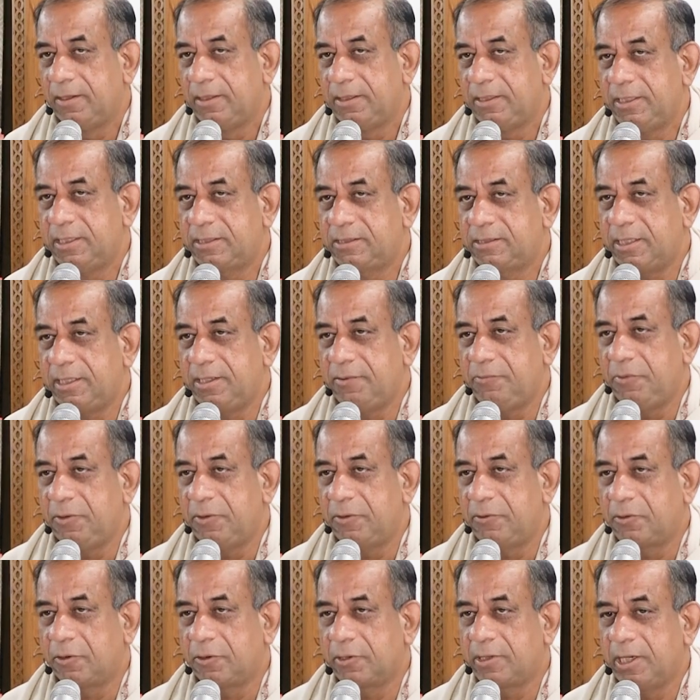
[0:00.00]
yesterday we were
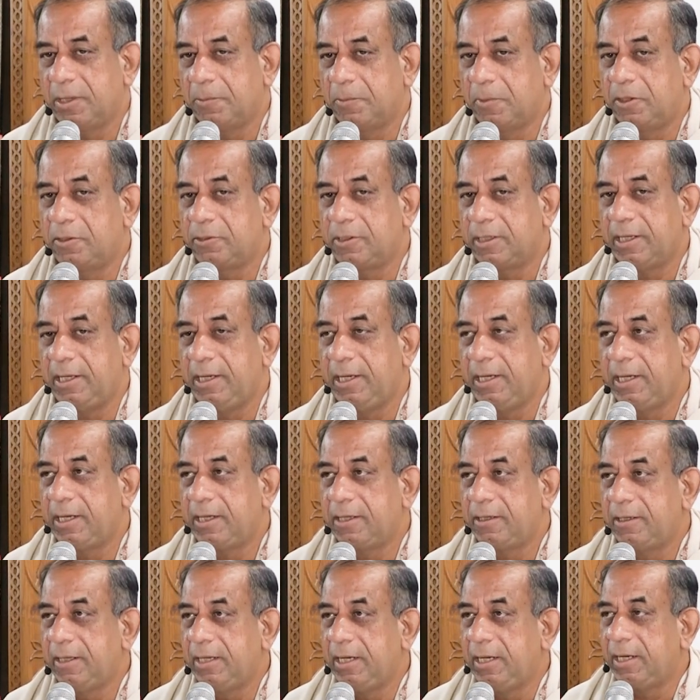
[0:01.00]
talking about.
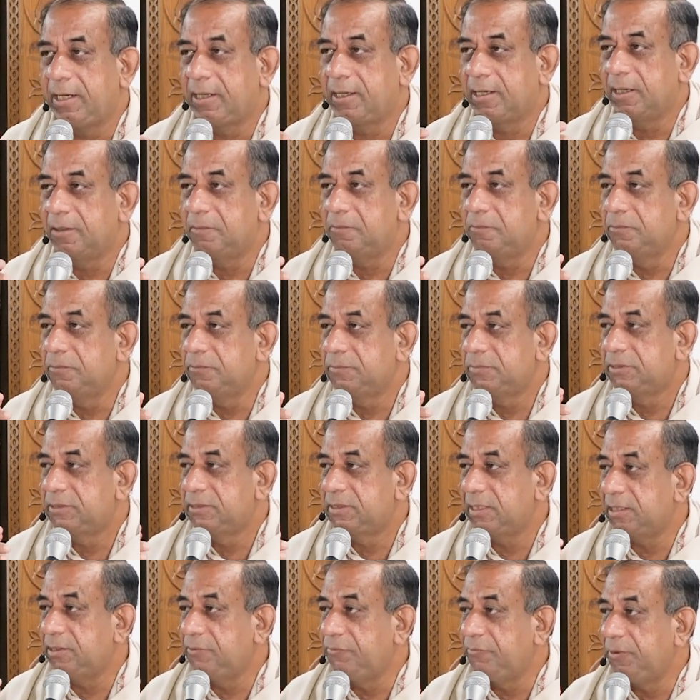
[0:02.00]
Ekam
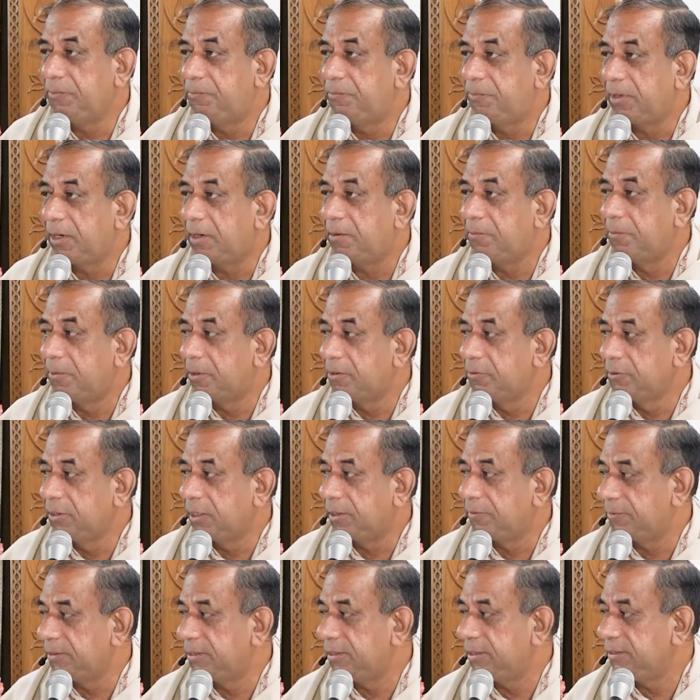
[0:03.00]
sad vipra
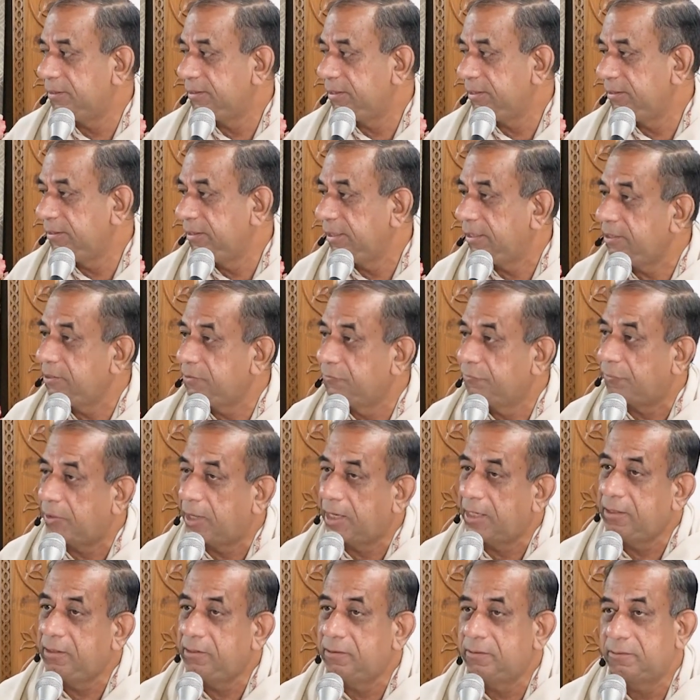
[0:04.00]
bahuda vadanti. There is
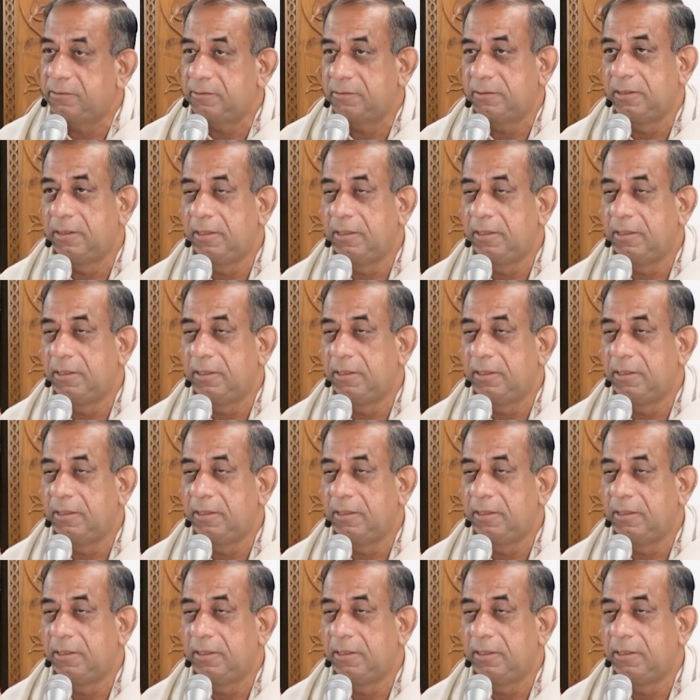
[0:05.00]
one